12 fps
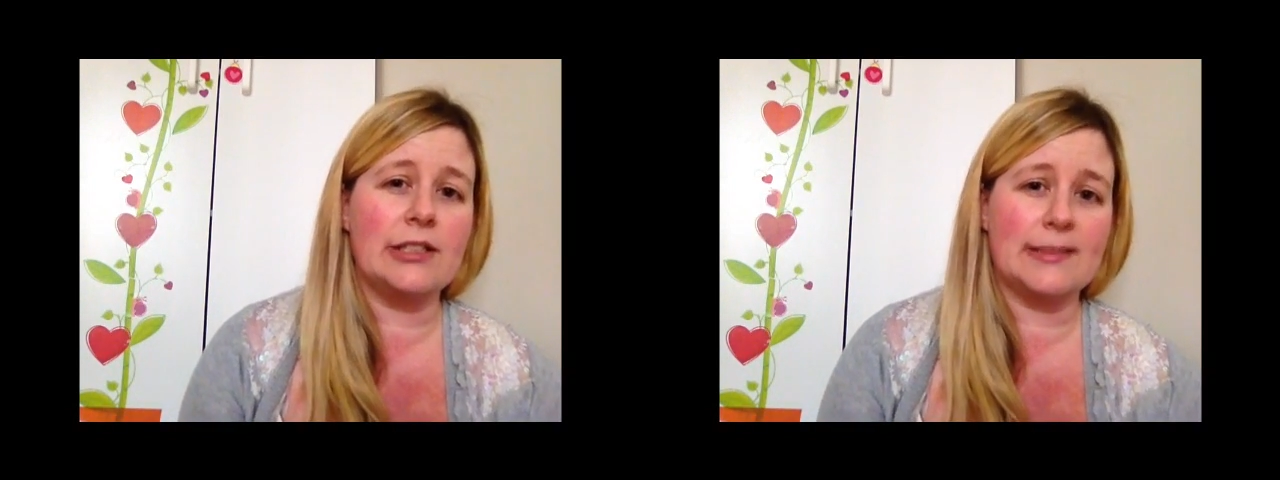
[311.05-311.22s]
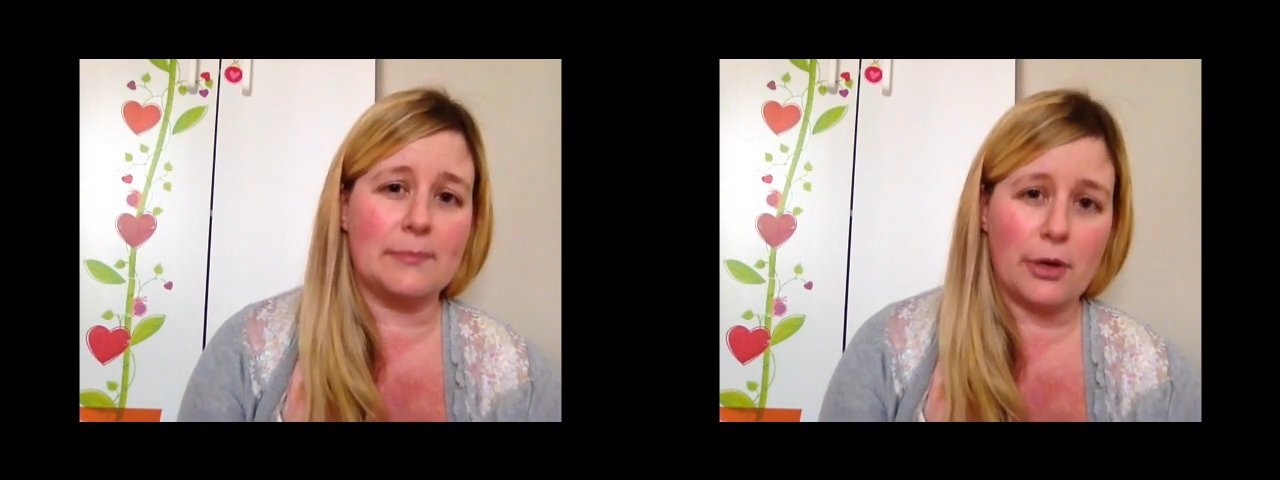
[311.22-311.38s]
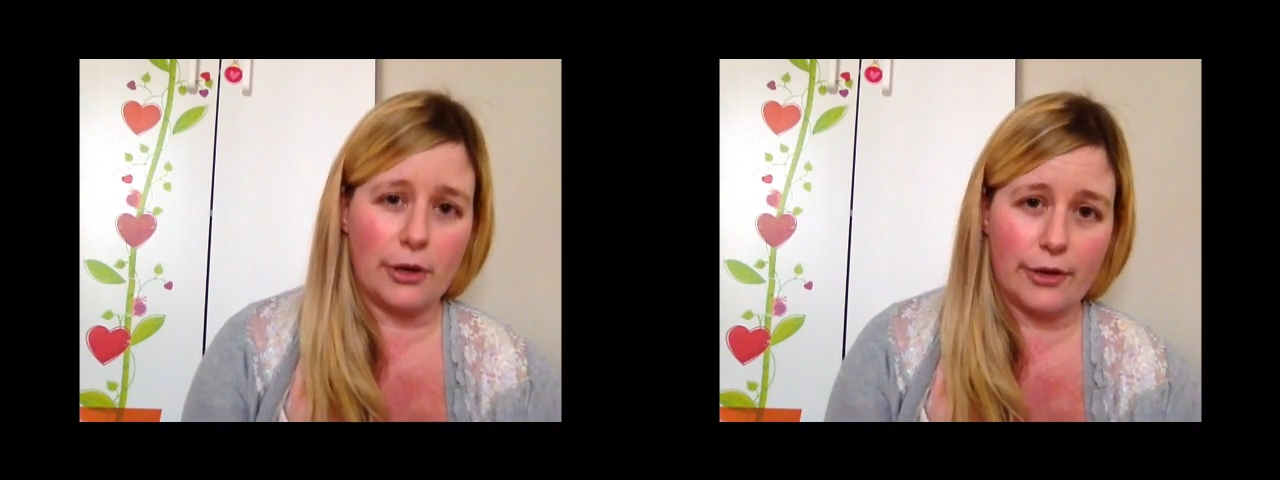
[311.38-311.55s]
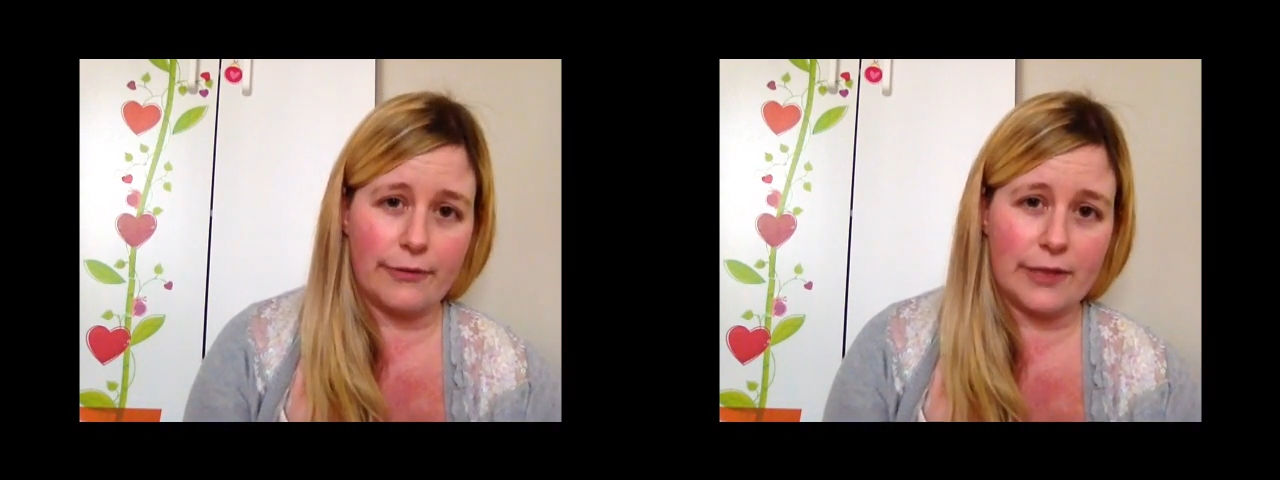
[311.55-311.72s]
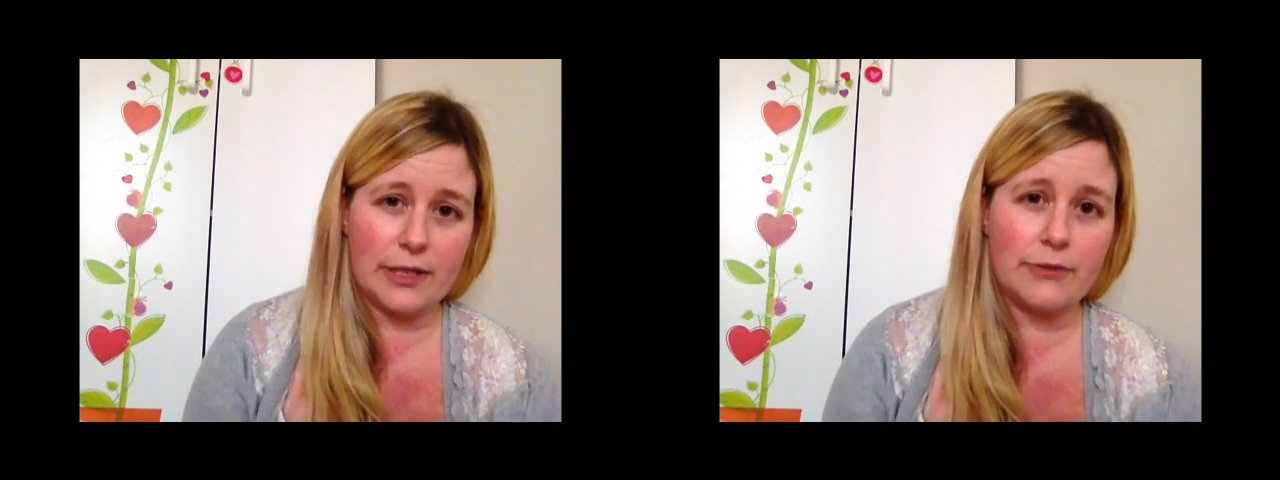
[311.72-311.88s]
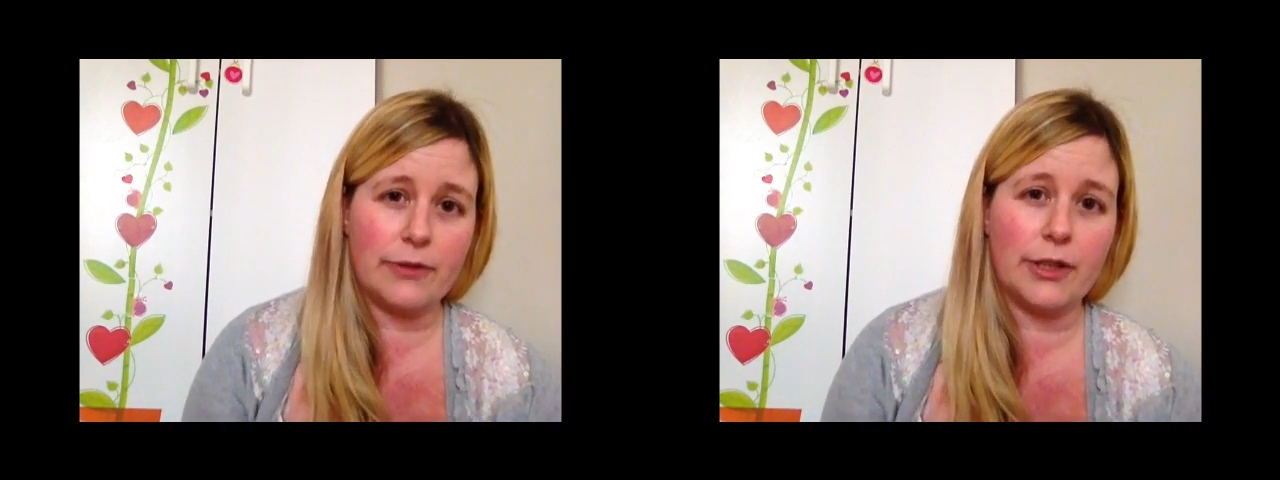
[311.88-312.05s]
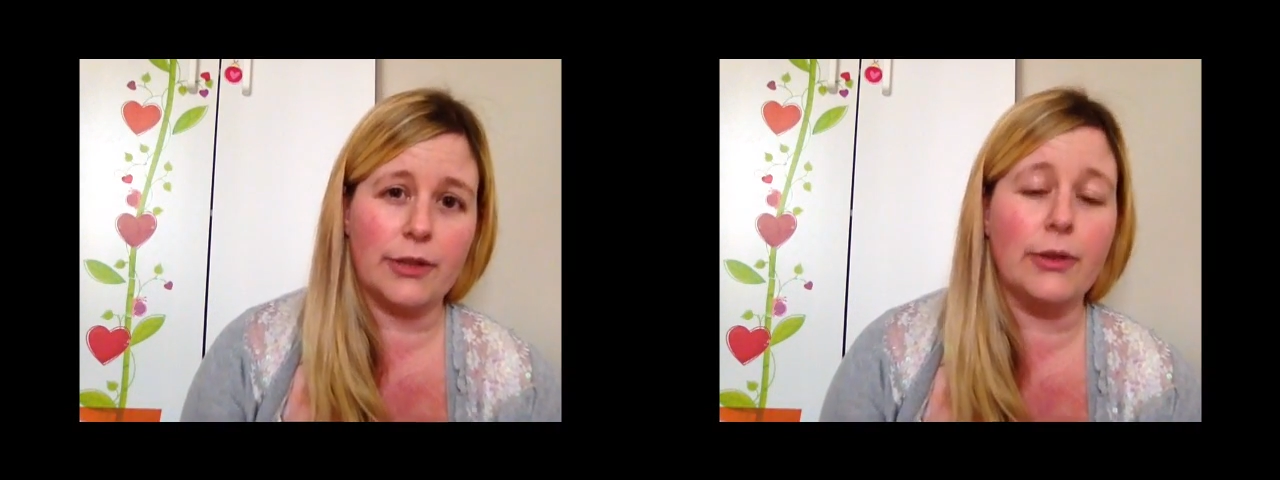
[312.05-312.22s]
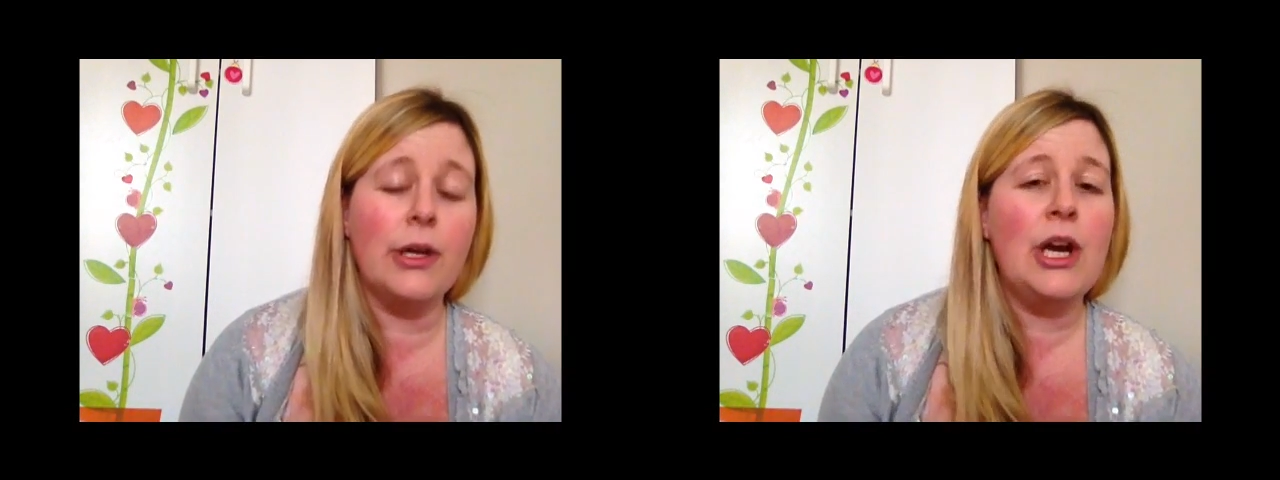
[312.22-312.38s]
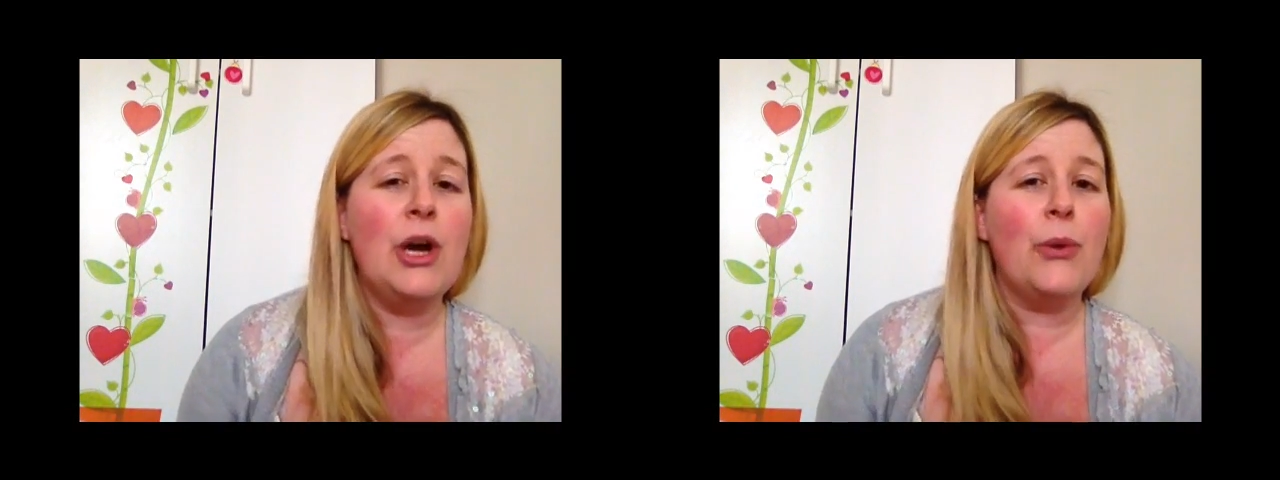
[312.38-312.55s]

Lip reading: is perfect for you.